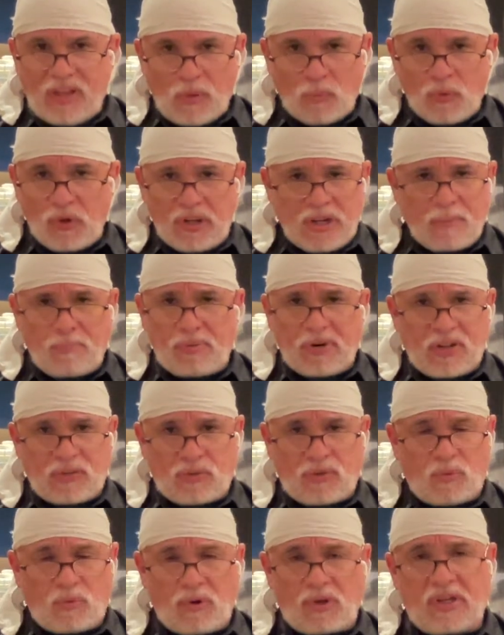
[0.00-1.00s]
Really
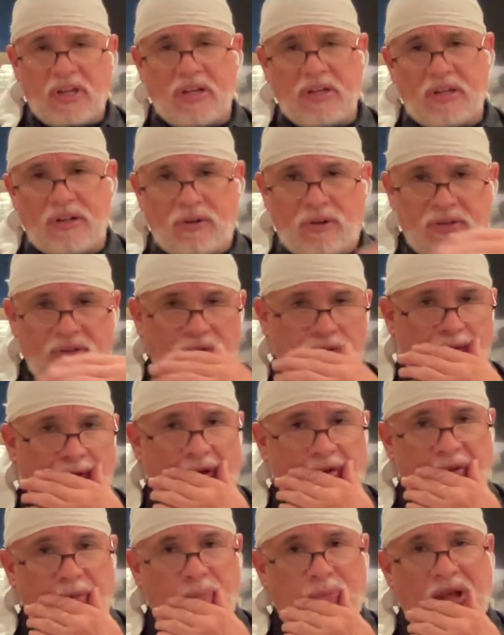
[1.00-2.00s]
impressed with the work he did on
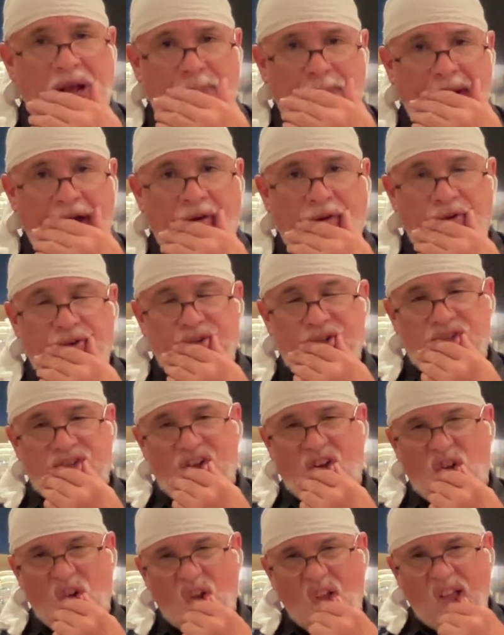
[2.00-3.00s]
these black powders and
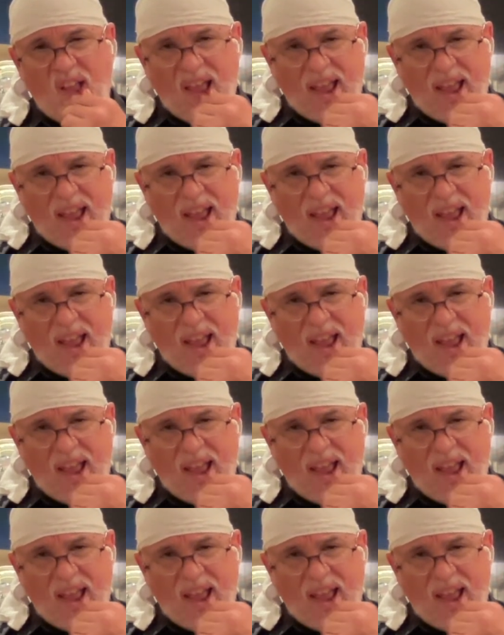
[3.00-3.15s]
stuff.